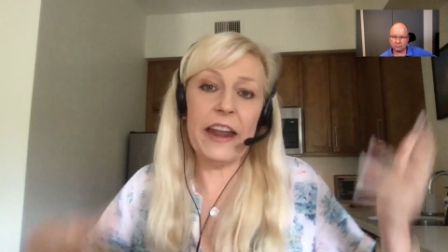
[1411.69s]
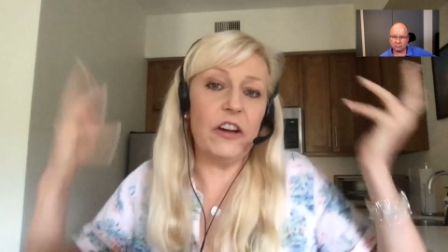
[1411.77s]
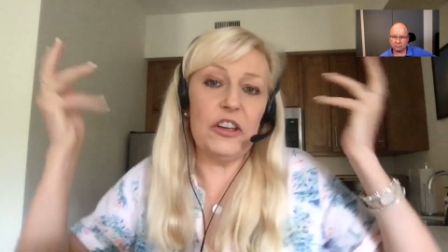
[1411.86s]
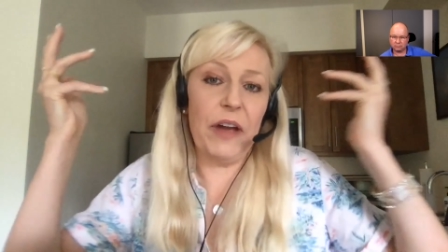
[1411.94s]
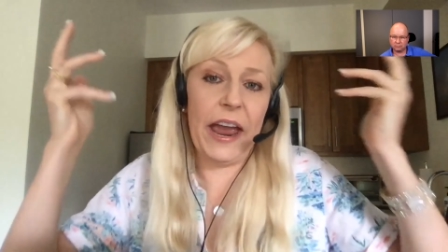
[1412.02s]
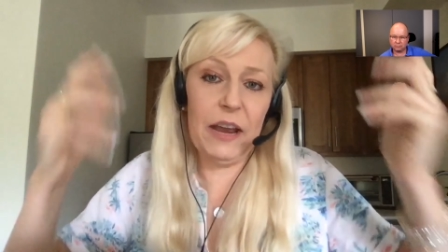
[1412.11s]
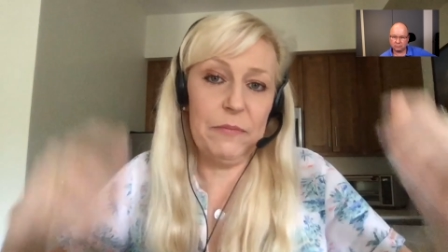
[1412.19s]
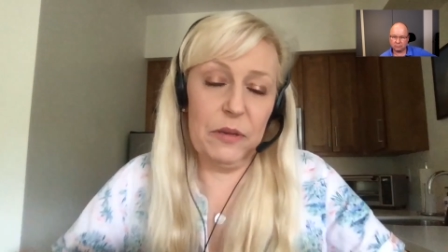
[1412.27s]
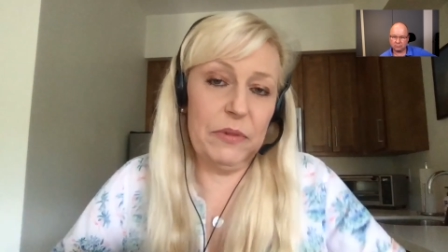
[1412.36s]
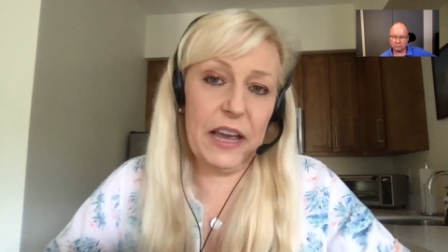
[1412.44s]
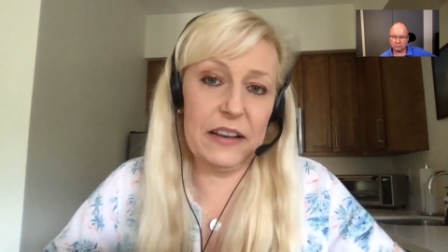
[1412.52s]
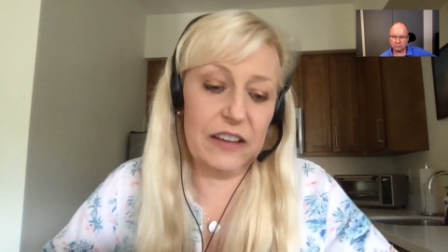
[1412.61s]
I know you hate
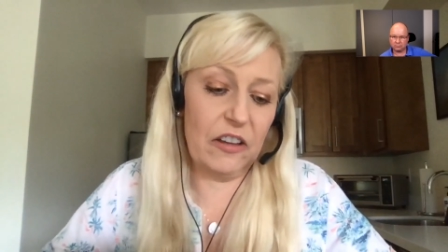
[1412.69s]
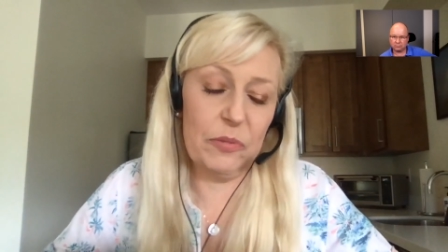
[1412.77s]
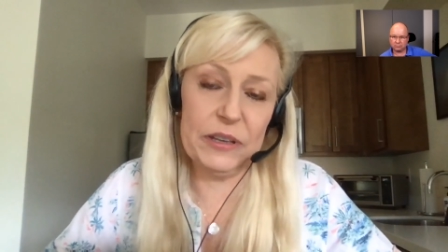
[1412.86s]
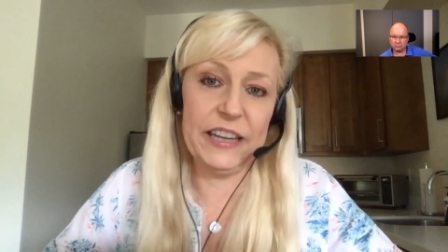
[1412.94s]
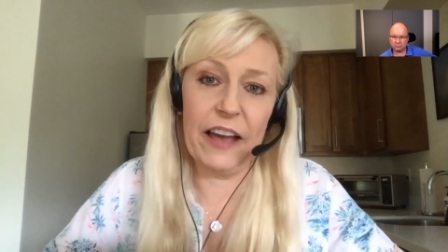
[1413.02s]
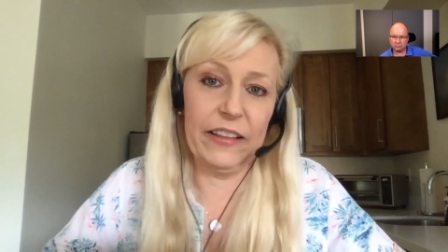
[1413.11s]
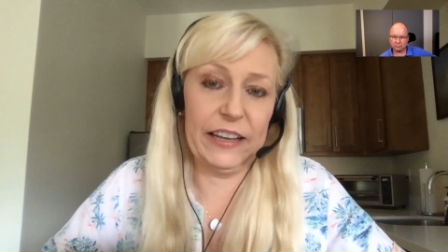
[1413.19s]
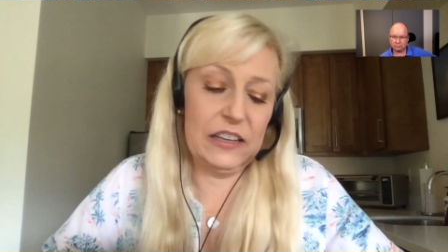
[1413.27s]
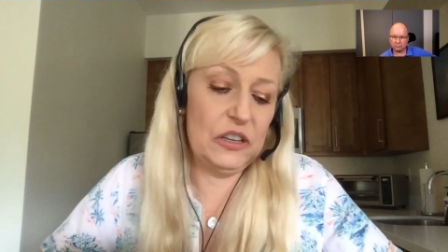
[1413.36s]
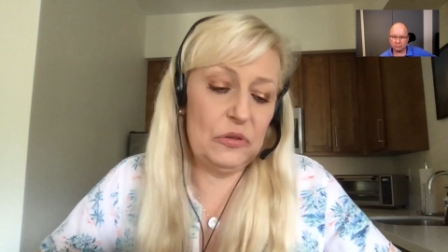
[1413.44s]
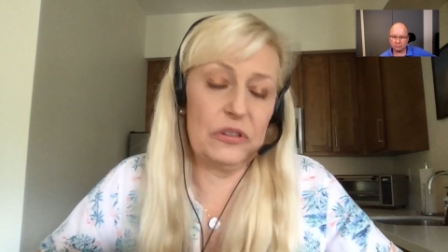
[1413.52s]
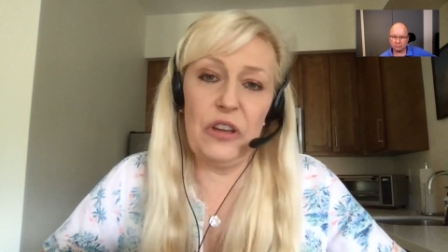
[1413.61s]
me because I've been
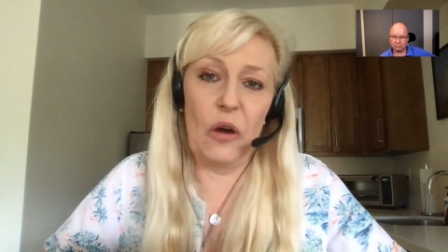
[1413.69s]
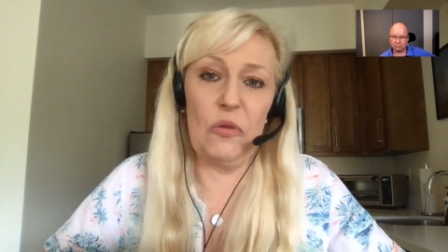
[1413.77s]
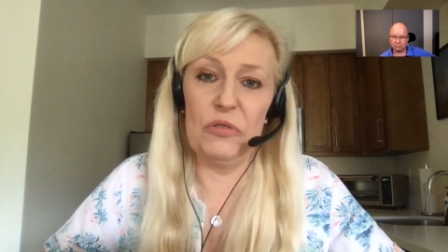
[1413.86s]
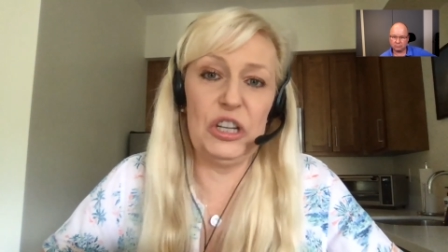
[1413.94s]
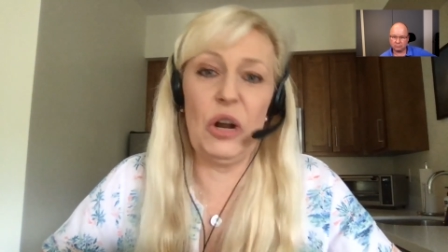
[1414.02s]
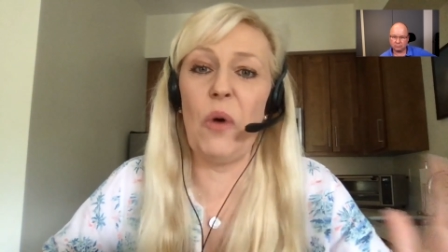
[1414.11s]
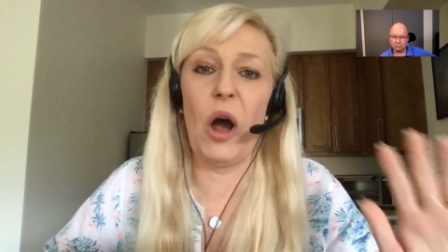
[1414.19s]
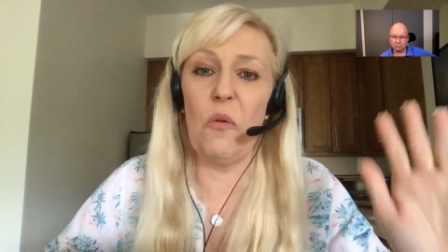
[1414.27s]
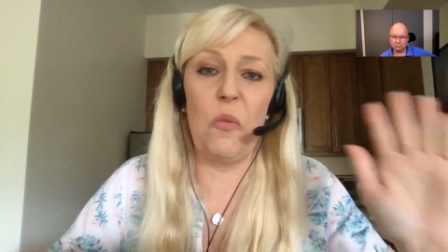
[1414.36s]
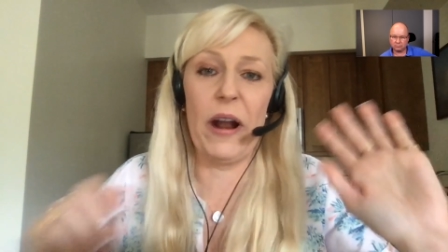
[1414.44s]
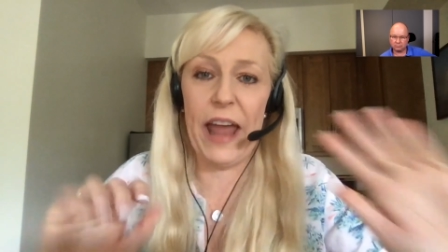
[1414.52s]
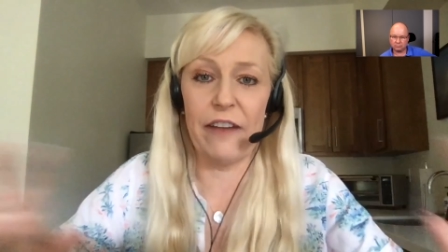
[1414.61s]
yelling at you. So you know
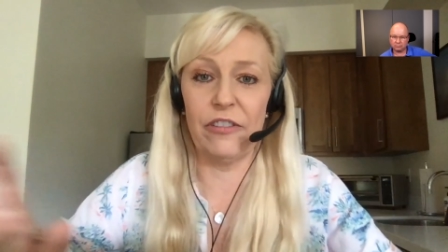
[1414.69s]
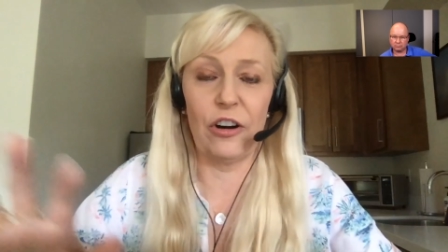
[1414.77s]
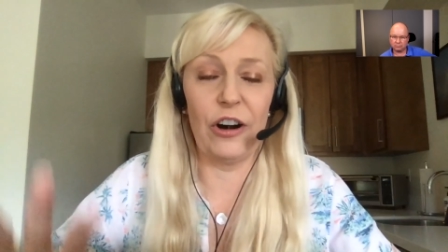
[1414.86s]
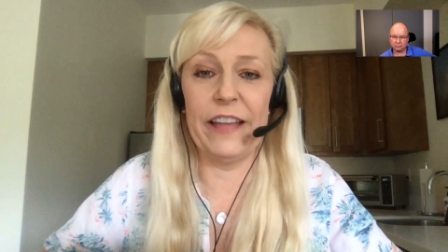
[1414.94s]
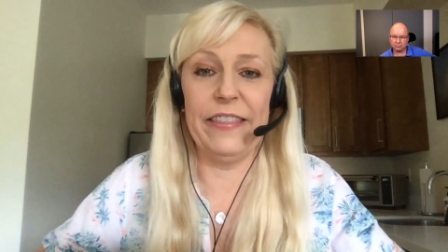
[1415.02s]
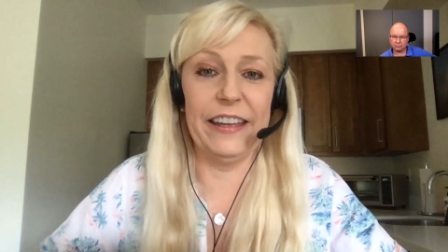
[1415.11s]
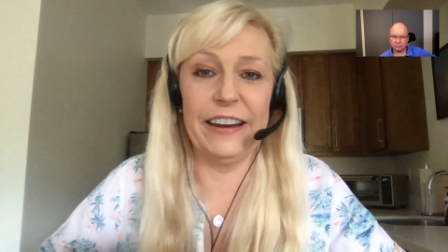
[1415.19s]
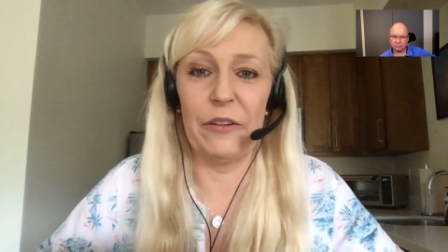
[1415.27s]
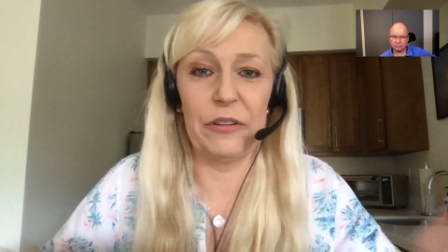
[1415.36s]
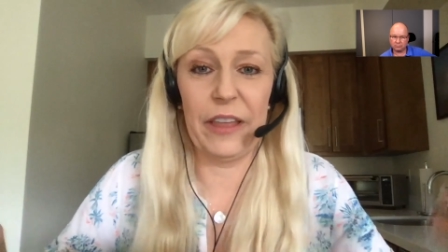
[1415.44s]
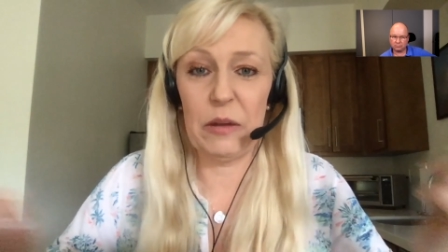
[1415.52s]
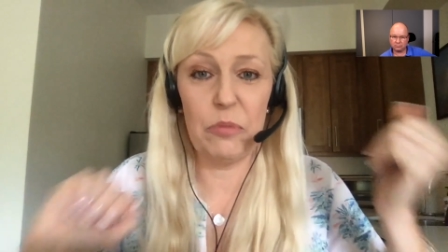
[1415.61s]
what, whatever. And then
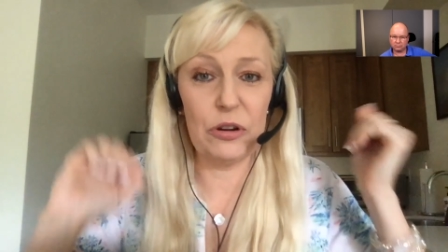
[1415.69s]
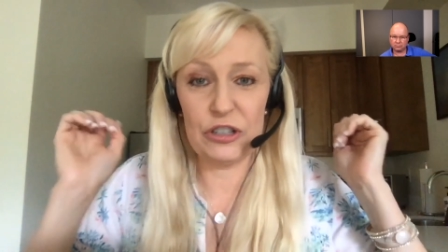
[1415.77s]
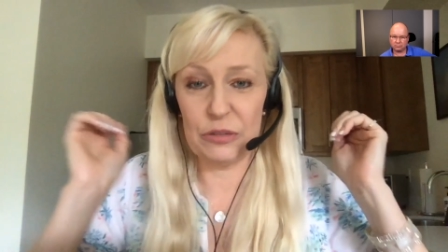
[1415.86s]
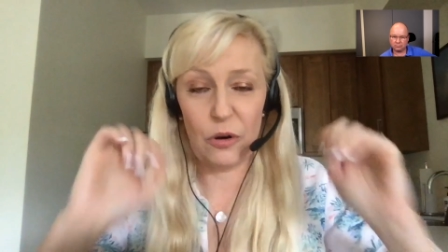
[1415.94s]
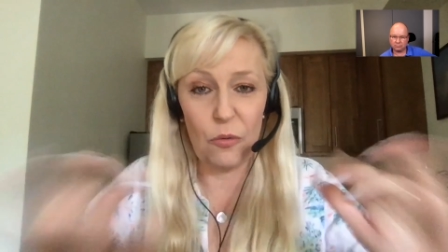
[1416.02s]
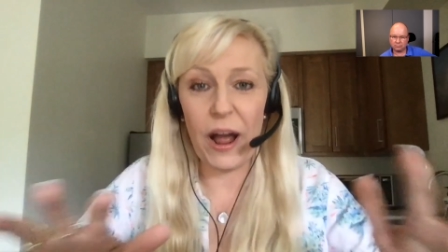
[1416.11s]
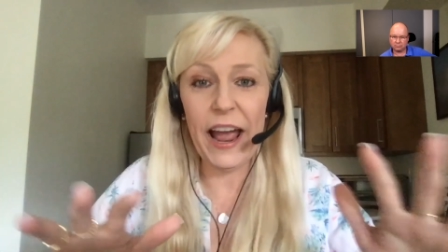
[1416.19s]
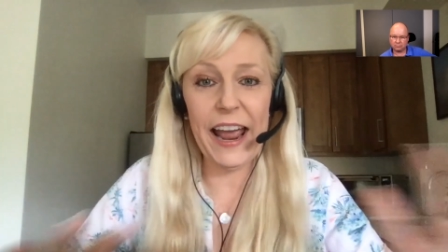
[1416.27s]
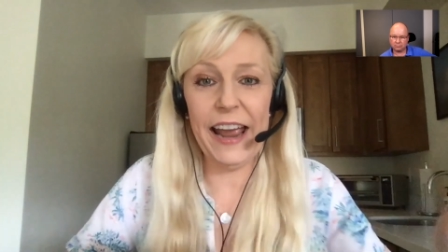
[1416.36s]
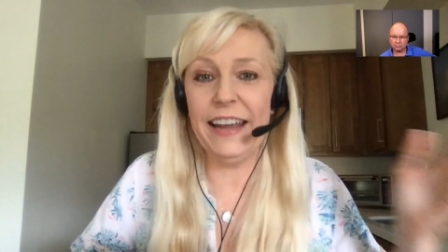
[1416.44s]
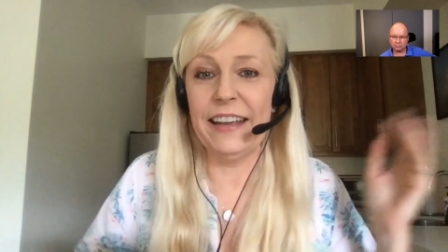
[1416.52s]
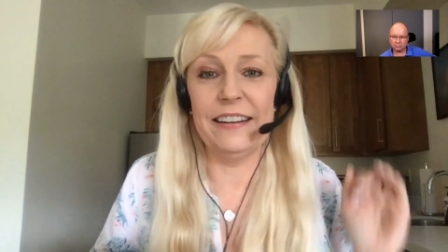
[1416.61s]
I would like push him
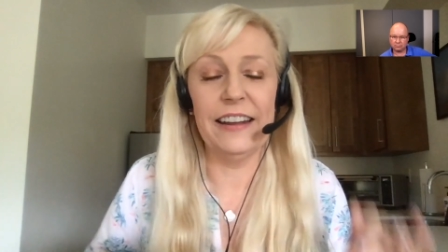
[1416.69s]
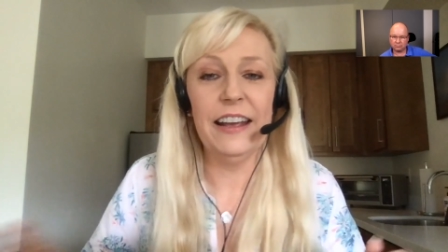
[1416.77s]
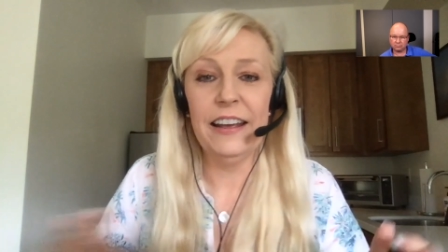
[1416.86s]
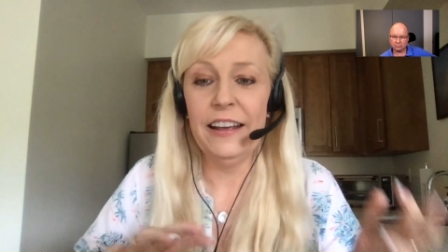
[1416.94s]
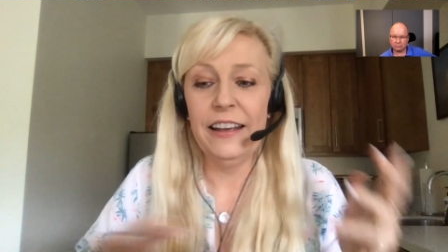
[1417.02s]
away and